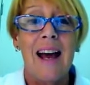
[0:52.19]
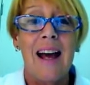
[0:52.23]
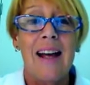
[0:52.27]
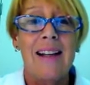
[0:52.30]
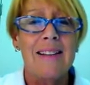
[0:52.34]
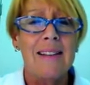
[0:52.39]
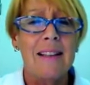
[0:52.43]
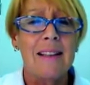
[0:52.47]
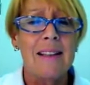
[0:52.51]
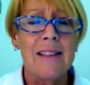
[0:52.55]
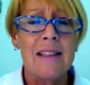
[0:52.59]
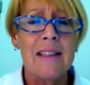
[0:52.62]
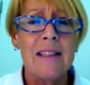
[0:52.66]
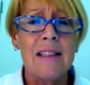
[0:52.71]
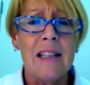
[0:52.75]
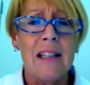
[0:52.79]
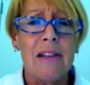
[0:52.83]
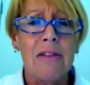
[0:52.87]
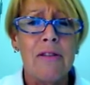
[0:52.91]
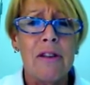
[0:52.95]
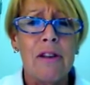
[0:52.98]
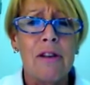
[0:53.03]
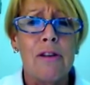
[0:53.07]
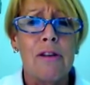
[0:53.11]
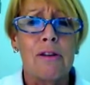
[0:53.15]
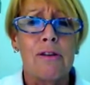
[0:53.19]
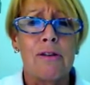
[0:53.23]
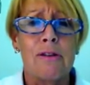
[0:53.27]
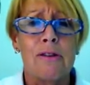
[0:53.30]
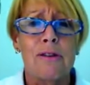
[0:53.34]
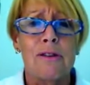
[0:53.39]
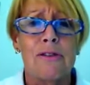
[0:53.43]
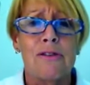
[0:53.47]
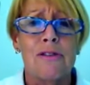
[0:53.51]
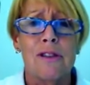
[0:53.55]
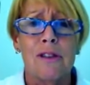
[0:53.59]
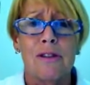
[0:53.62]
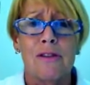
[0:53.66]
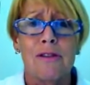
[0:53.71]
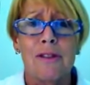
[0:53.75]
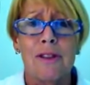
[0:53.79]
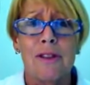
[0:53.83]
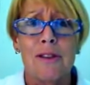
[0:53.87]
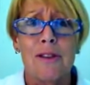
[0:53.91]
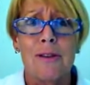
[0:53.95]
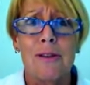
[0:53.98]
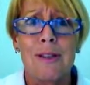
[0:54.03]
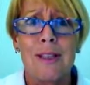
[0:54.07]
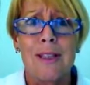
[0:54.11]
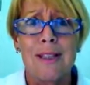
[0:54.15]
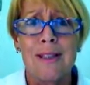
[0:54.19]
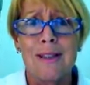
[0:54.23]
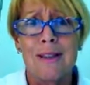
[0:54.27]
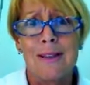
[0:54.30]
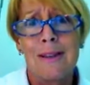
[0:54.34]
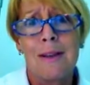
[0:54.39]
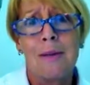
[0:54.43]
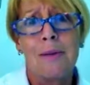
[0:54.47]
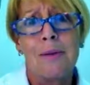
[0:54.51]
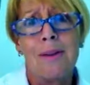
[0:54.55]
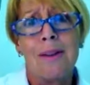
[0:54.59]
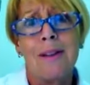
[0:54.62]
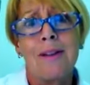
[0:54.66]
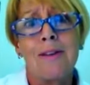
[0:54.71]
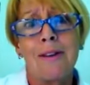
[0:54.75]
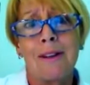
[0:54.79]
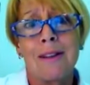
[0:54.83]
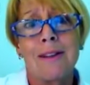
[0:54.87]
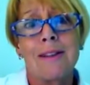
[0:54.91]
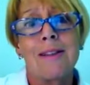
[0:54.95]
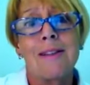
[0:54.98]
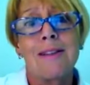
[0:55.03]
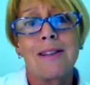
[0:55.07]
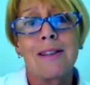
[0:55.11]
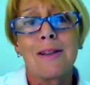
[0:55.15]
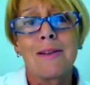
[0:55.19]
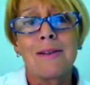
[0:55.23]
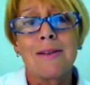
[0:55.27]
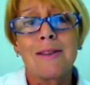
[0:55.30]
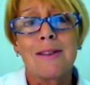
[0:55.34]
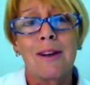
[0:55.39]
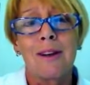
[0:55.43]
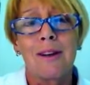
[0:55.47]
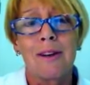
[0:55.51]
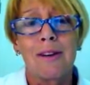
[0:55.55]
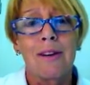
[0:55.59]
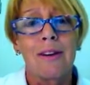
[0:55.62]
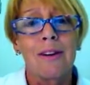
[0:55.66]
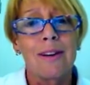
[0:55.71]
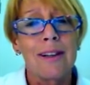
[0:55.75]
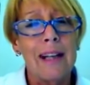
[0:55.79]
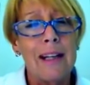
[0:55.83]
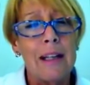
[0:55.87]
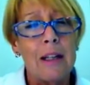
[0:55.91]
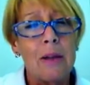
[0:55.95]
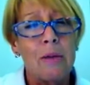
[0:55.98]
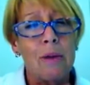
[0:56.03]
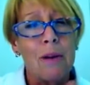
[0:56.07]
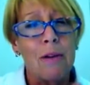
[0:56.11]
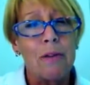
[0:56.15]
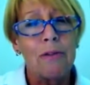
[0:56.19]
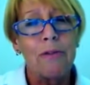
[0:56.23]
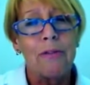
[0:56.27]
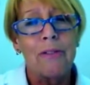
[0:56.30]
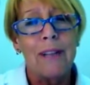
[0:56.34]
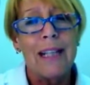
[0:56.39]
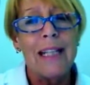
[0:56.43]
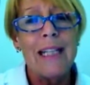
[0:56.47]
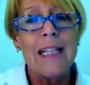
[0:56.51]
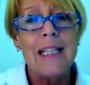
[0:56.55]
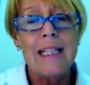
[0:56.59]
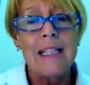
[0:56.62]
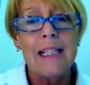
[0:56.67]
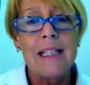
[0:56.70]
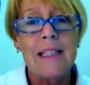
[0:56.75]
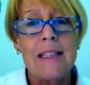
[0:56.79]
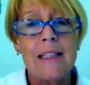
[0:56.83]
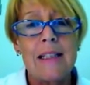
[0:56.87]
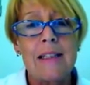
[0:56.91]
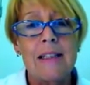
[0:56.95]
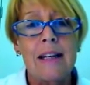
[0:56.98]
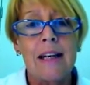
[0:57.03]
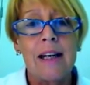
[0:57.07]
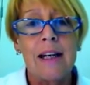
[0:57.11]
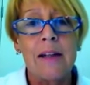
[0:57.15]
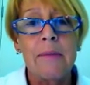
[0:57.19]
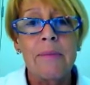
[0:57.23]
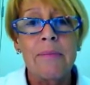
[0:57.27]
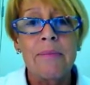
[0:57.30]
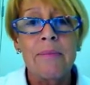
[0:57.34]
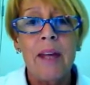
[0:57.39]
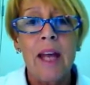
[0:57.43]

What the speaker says: And I did give you lots of stuff to do yesterday with the gratitude, so I thought I'd let you off easily today.